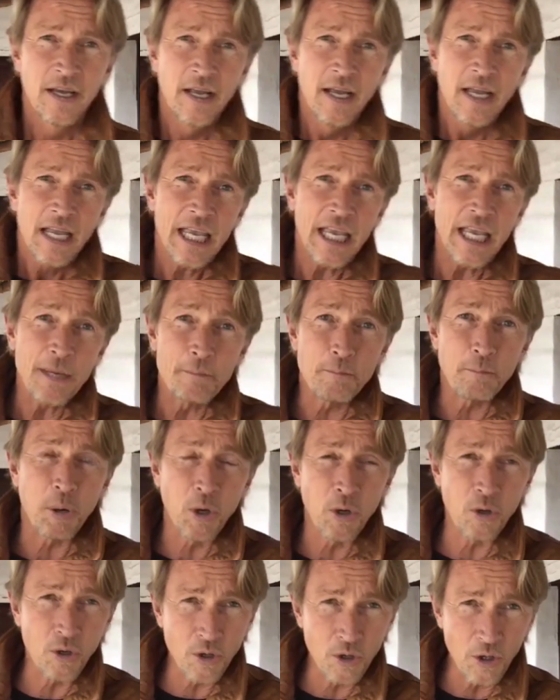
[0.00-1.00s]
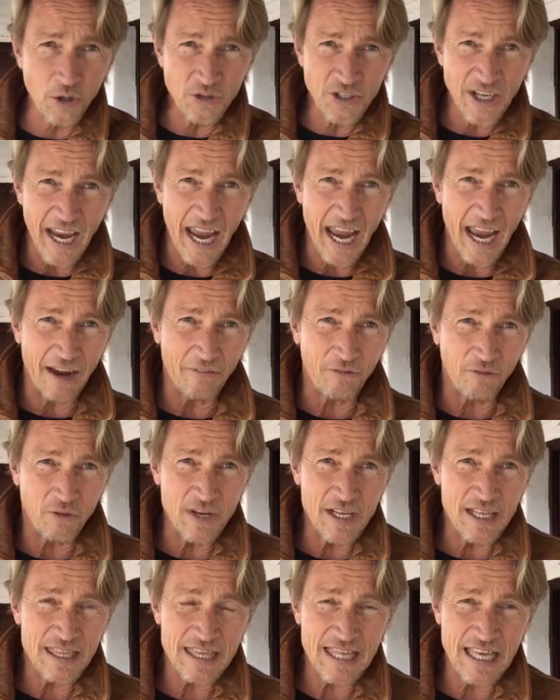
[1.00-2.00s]
He pulled
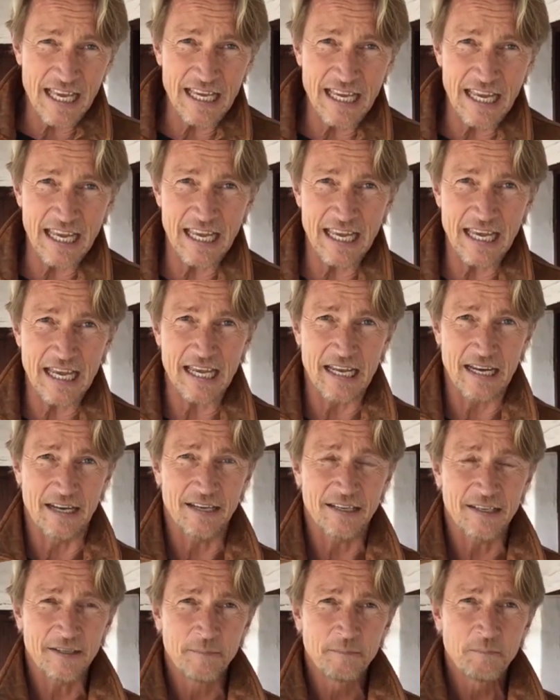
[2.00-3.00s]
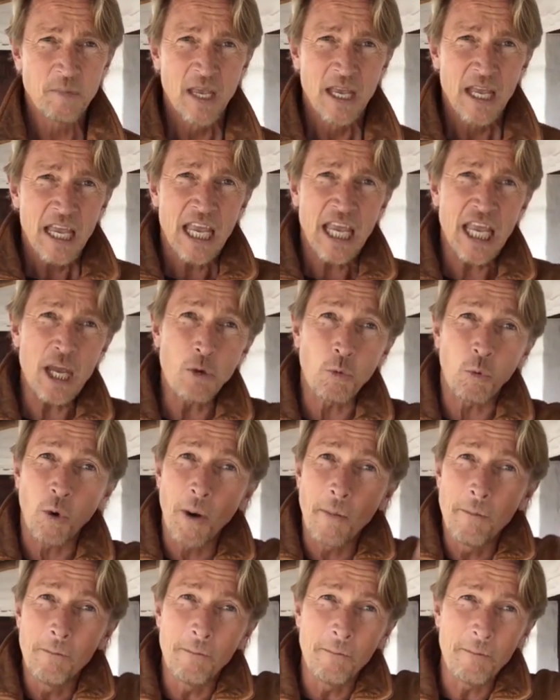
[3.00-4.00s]
everything in. He
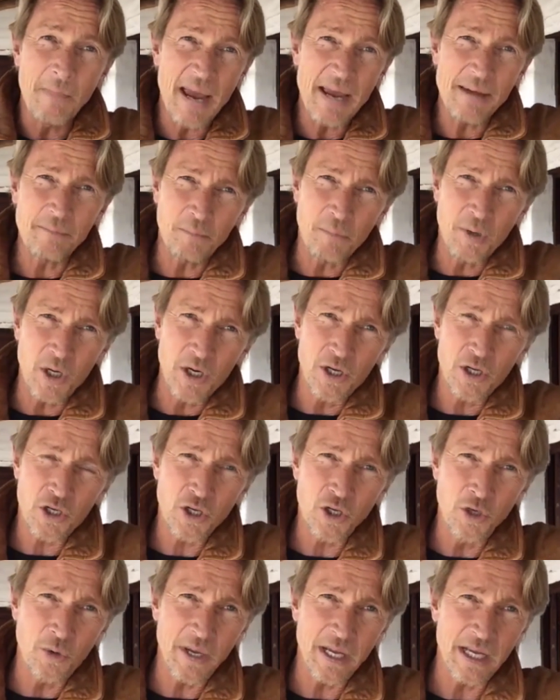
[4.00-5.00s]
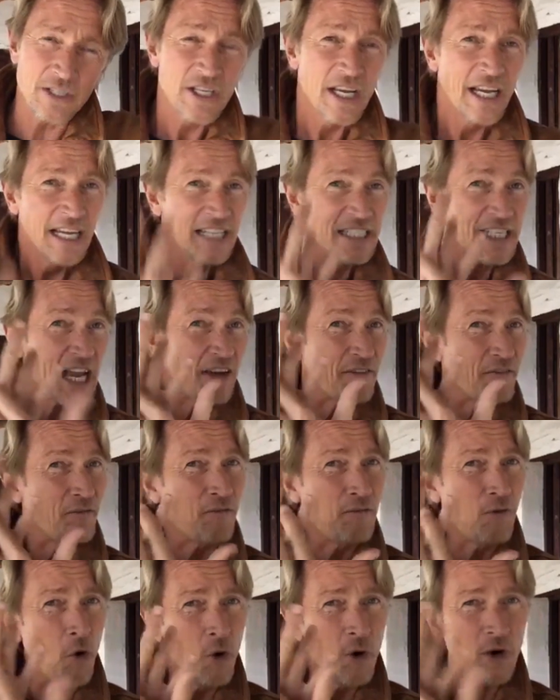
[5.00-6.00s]
remembered who he is. He's got
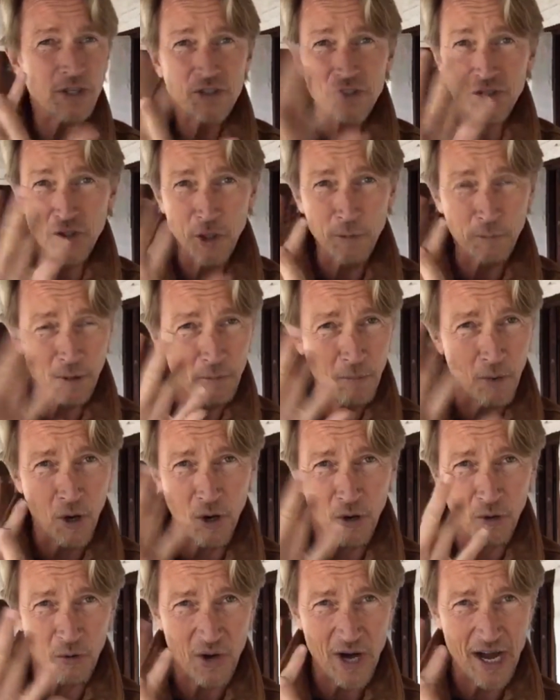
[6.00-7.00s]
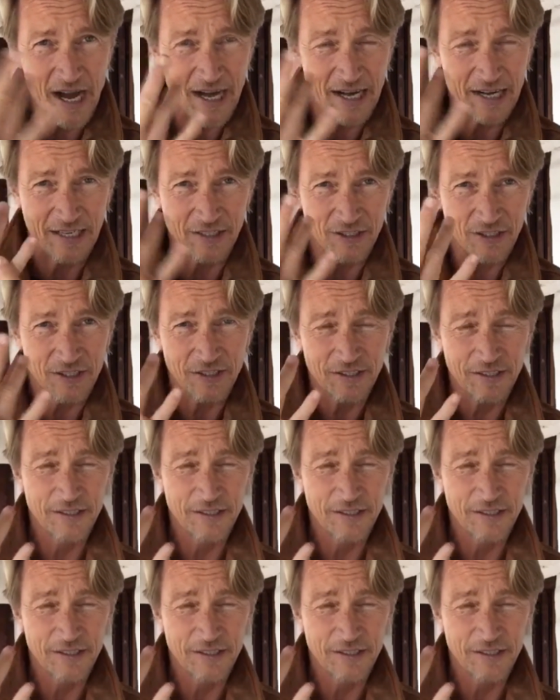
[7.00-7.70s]
4 Super Bowl rings.